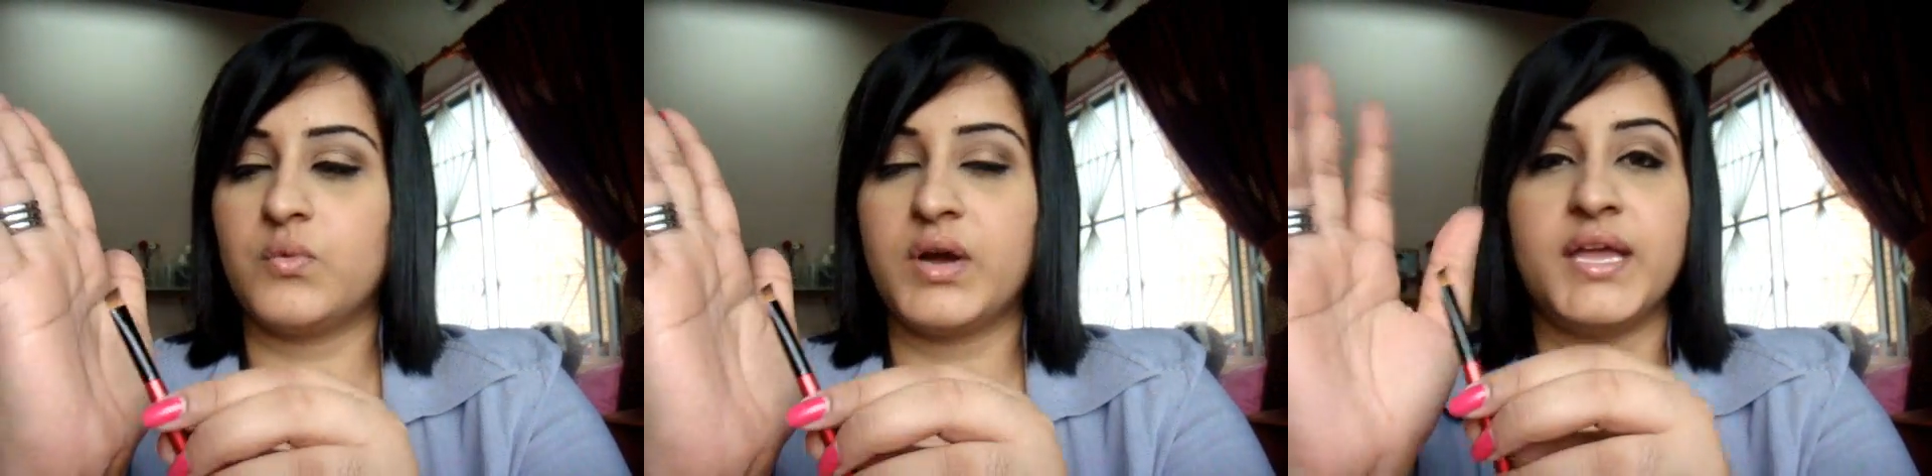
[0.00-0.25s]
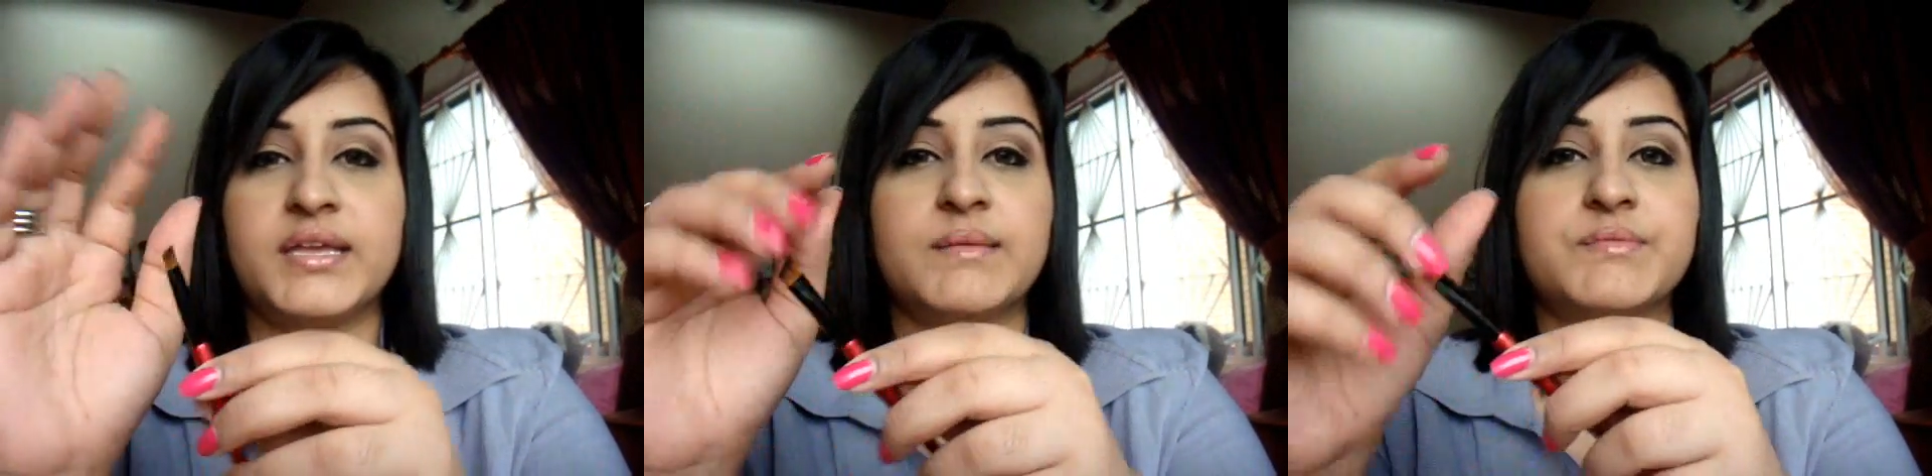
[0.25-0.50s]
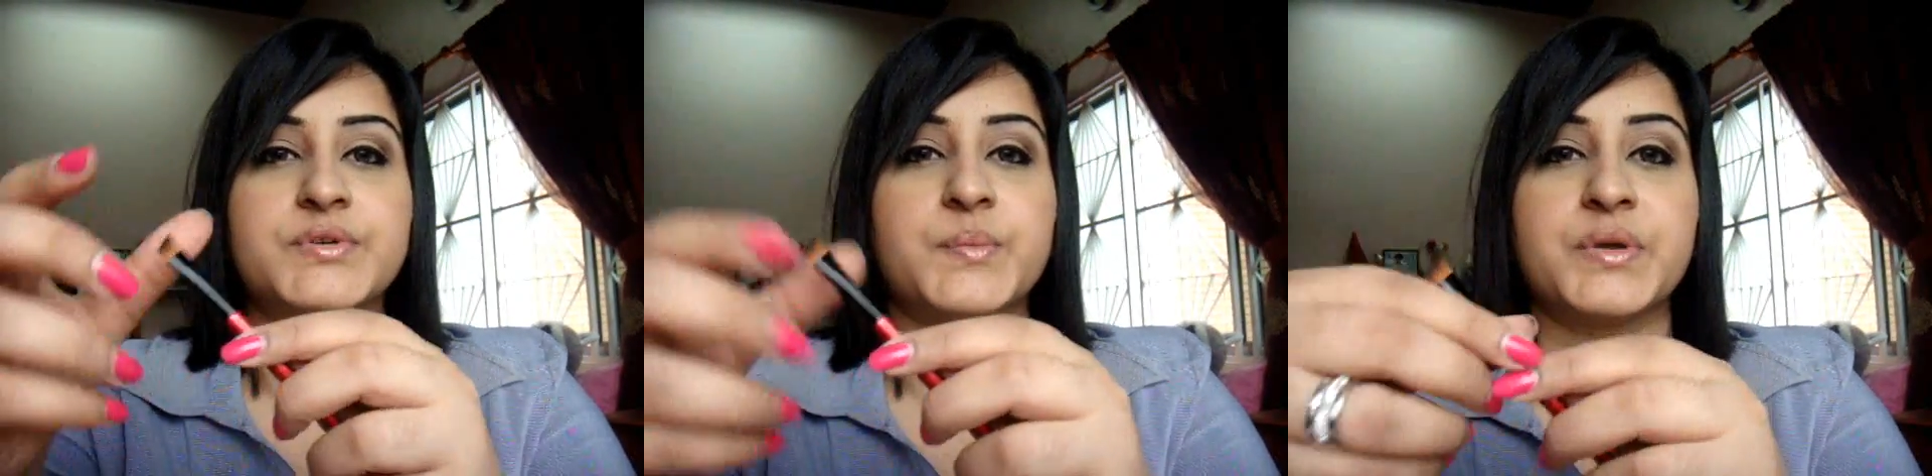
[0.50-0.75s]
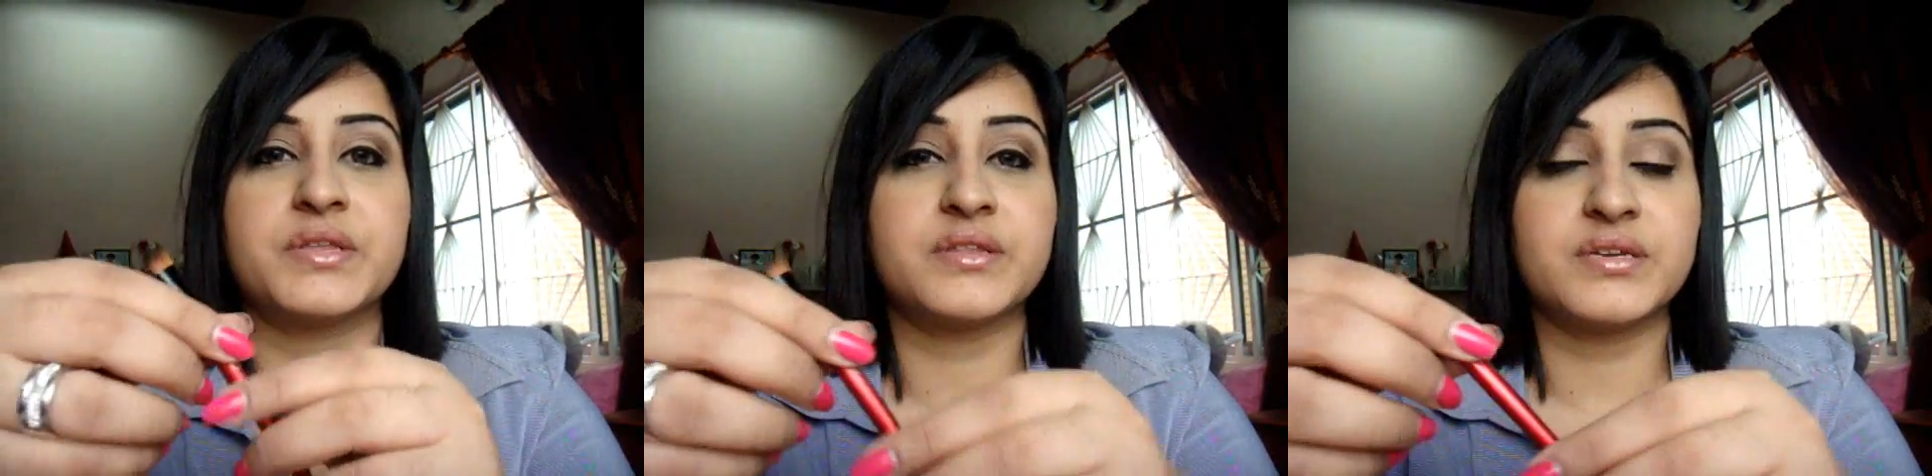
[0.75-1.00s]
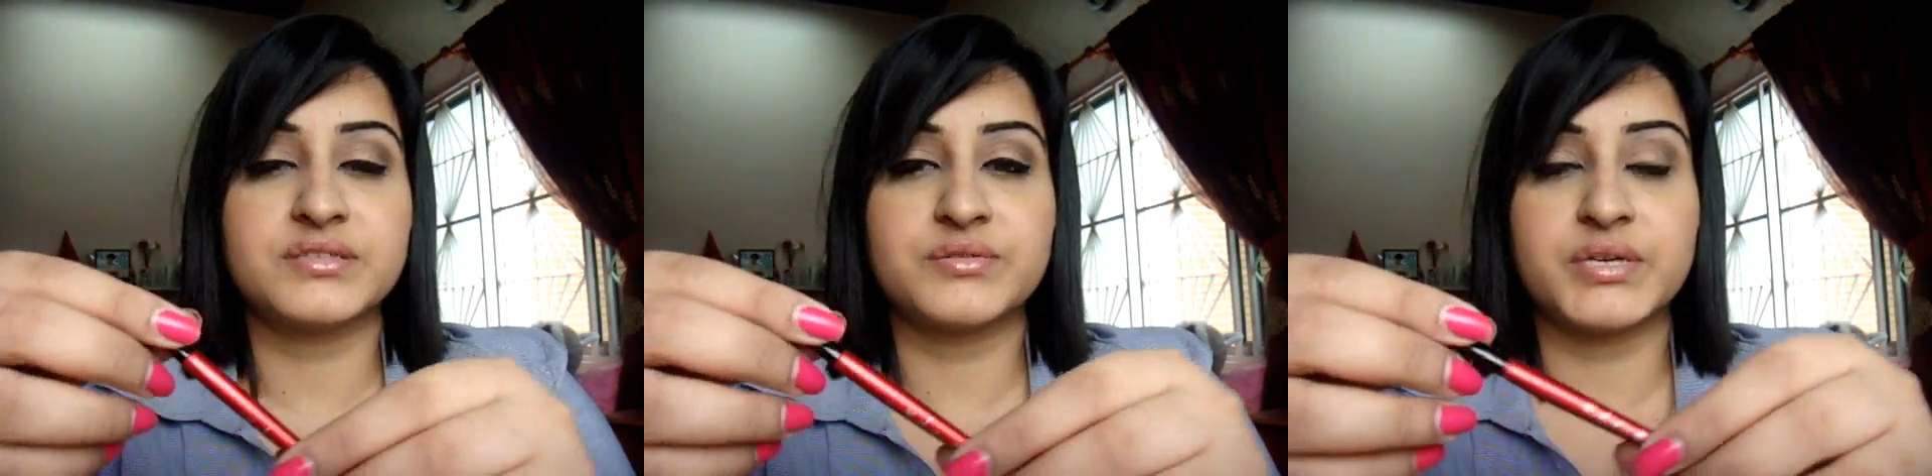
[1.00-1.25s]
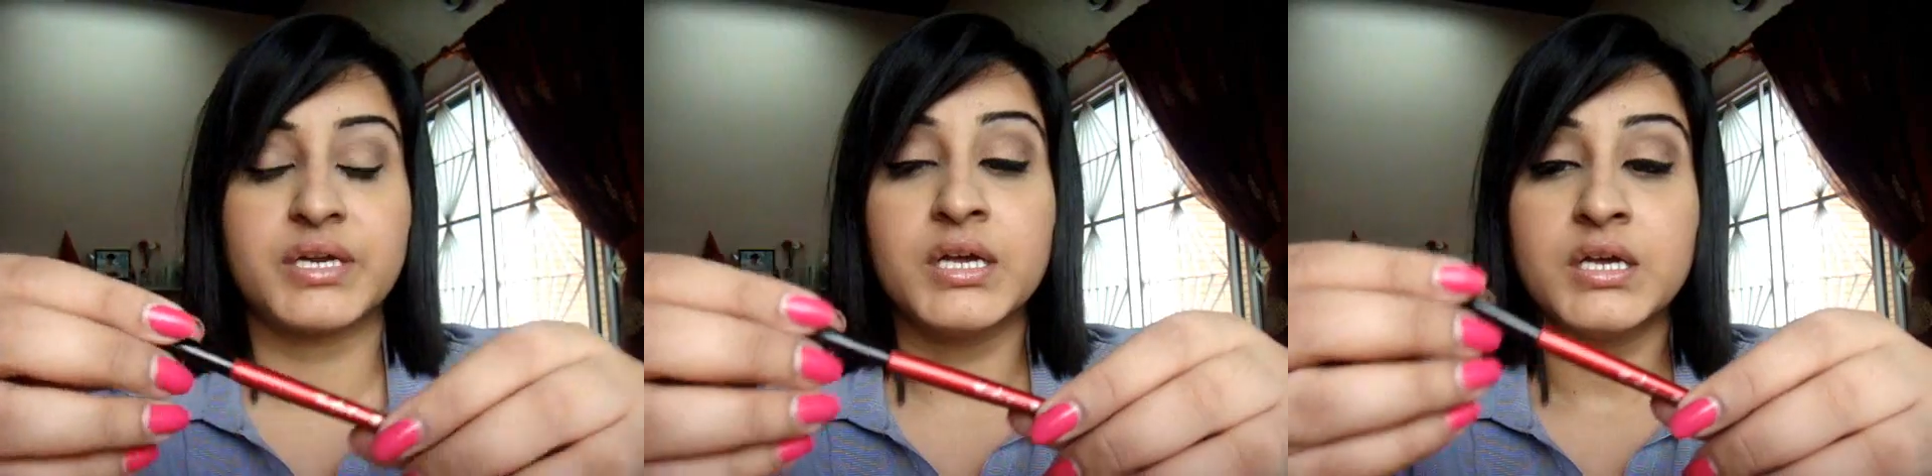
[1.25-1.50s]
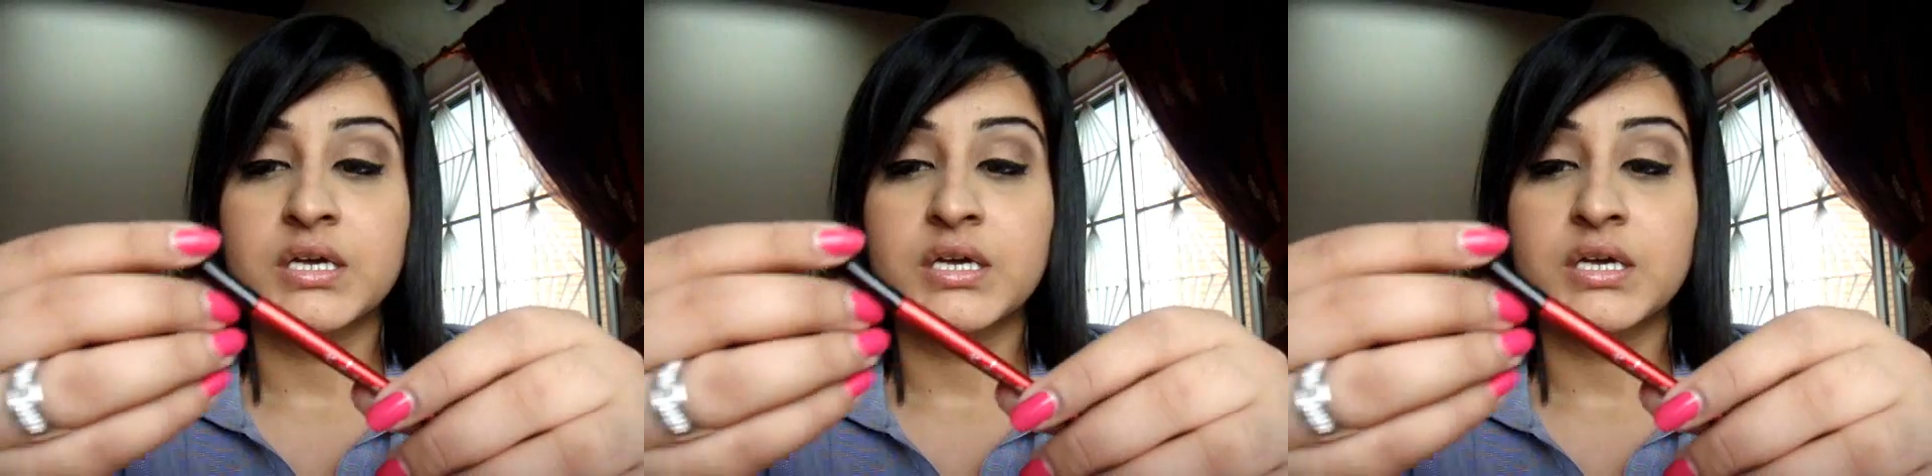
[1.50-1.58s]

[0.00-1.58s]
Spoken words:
why I keep dropping things today.